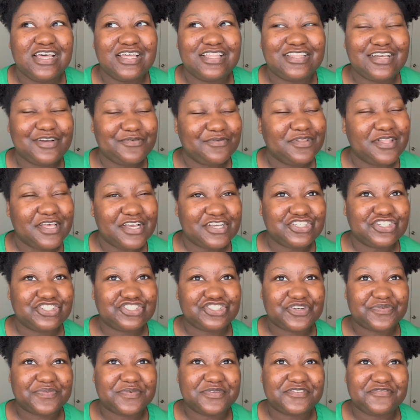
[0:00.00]
Their
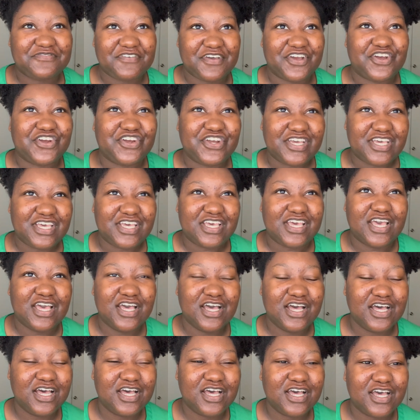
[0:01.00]
relationship is very
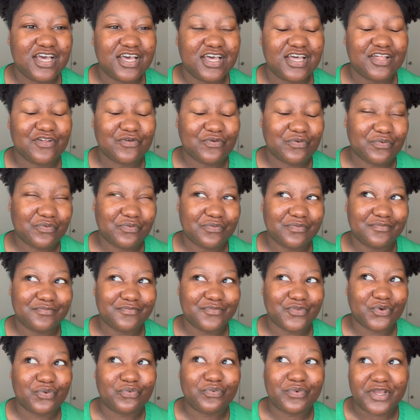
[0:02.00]

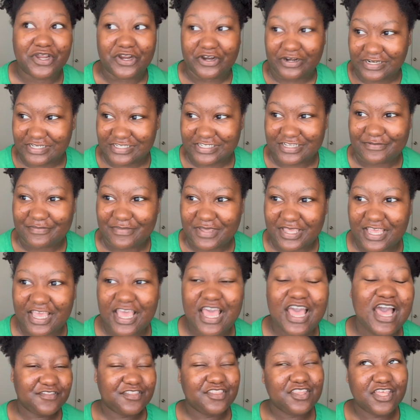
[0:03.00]
weird to me,
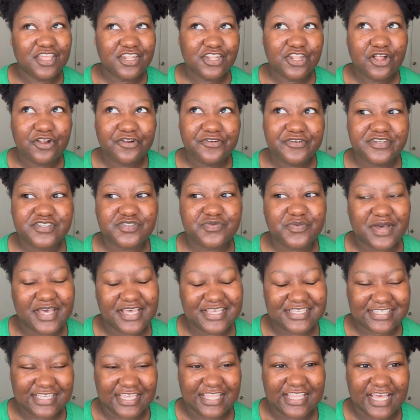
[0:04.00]
and the only reason why I
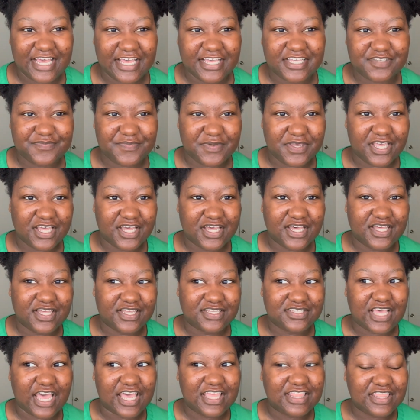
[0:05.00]
say that is
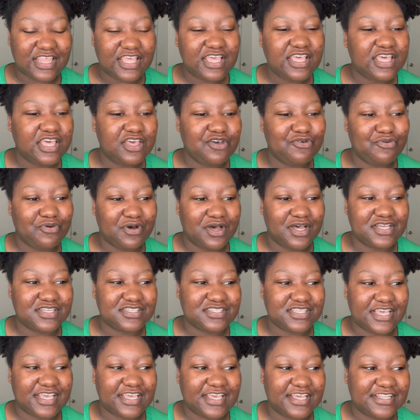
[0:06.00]
because I think it
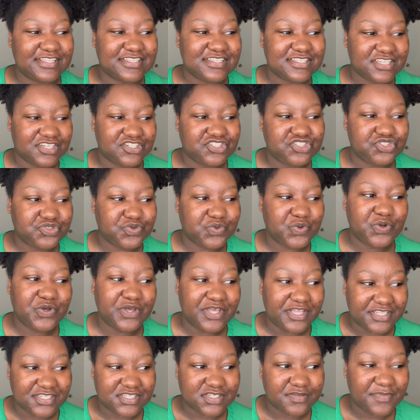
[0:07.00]
was like consensual
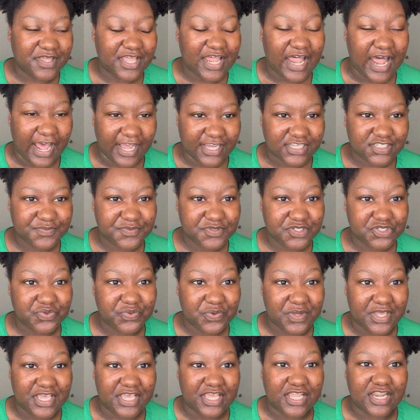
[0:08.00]
intimate acts
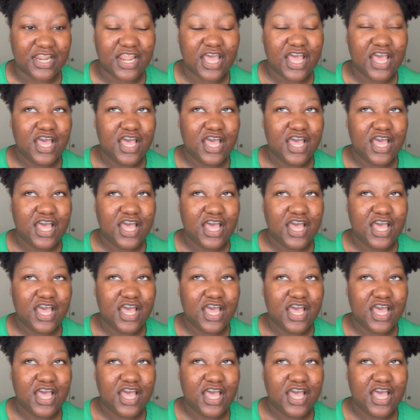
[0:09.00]
between